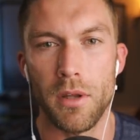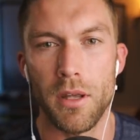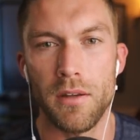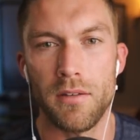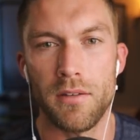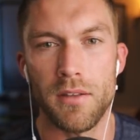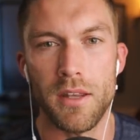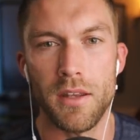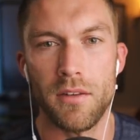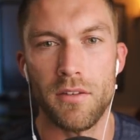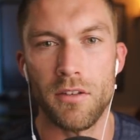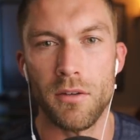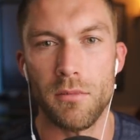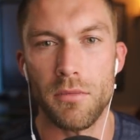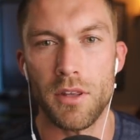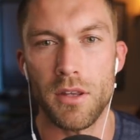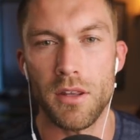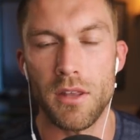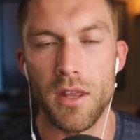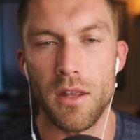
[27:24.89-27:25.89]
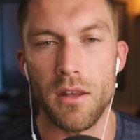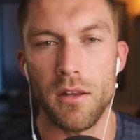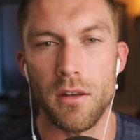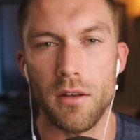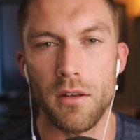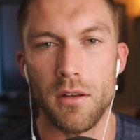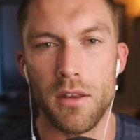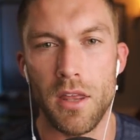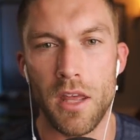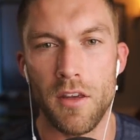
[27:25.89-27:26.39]
Is this something that
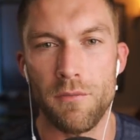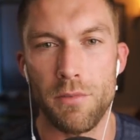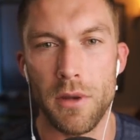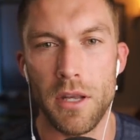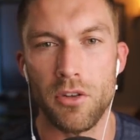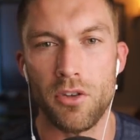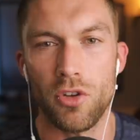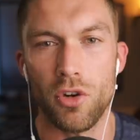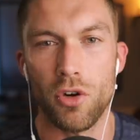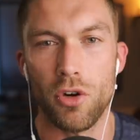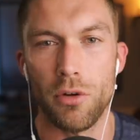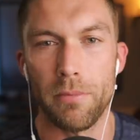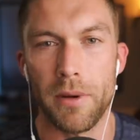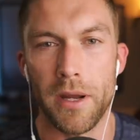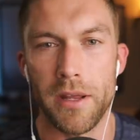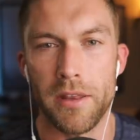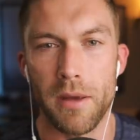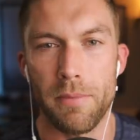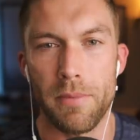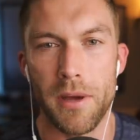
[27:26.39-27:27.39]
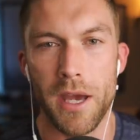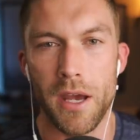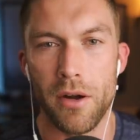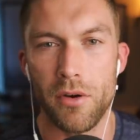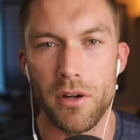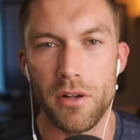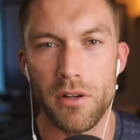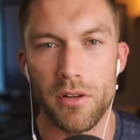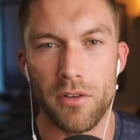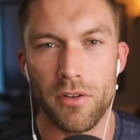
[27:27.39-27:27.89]
they've been taught by their
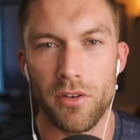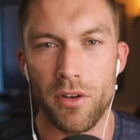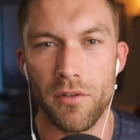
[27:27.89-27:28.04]
parents?